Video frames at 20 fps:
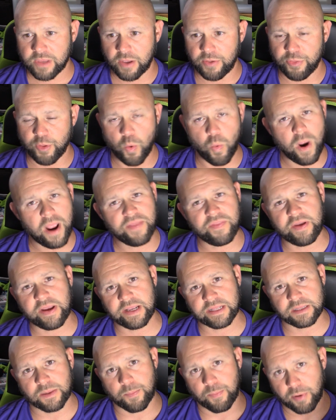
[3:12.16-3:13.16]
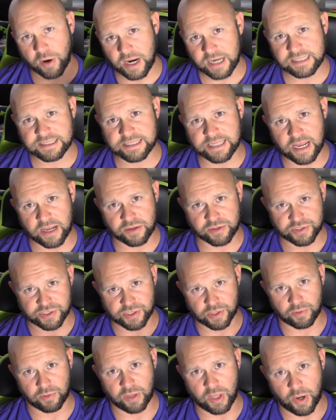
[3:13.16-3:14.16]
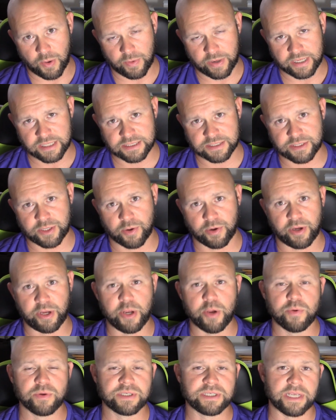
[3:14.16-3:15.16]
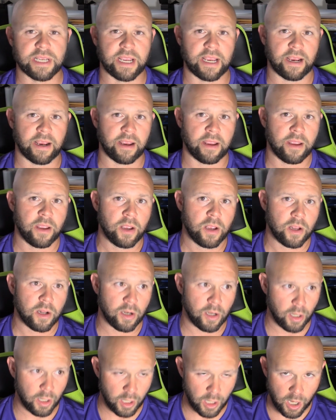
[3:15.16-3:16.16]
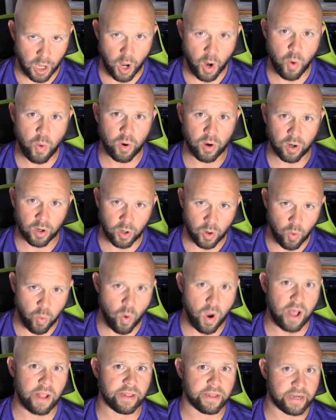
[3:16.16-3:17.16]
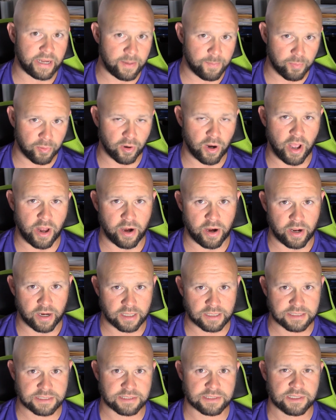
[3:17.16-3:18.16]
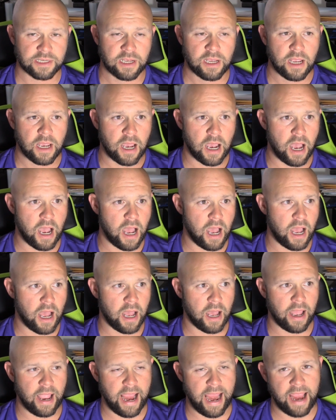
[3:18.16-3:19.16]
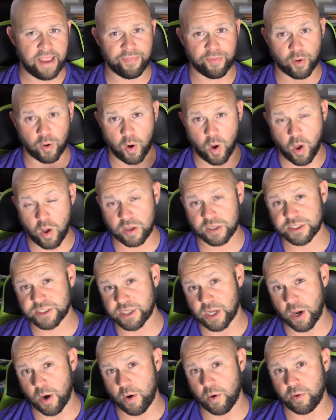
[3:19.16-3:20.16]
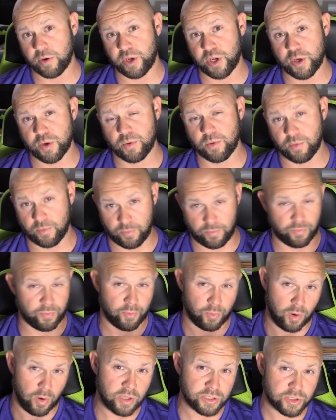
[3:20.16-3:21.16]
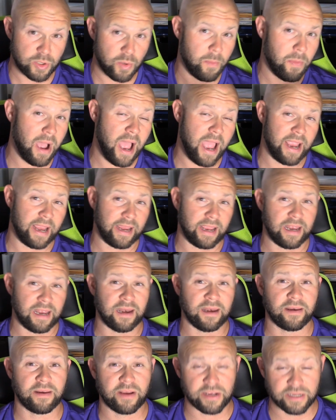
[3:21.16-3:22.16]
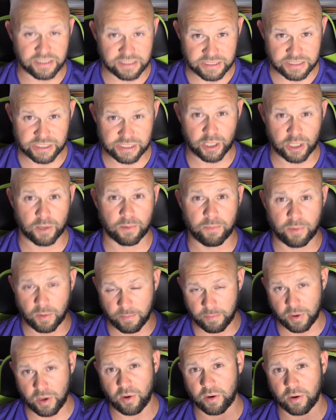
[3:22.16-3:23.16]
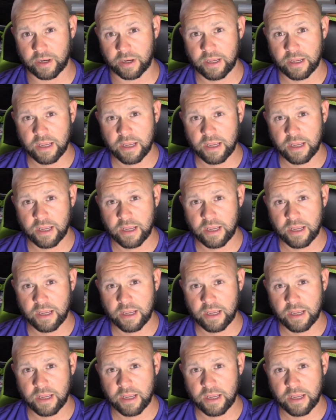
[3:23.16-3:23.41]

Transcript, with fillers: the way they get the price down so low is they're using lower quality products. And they're also buying in considerable bulk.